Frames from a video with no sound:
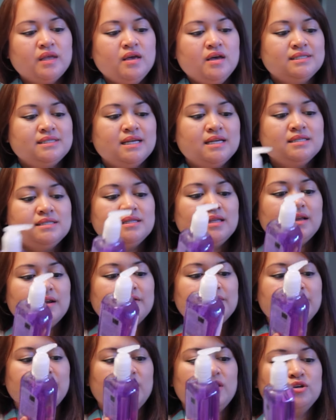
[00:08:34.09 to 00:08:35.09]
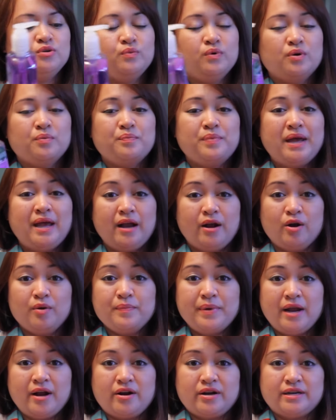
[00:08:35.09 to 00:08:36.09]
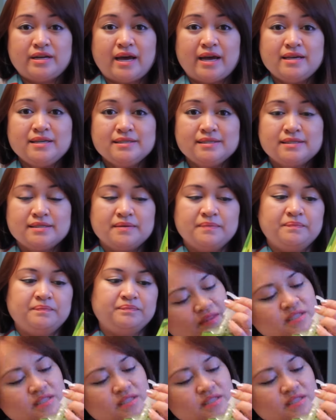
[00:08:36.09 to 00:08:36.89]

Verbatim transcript: The scents that I found were Pear Paradise,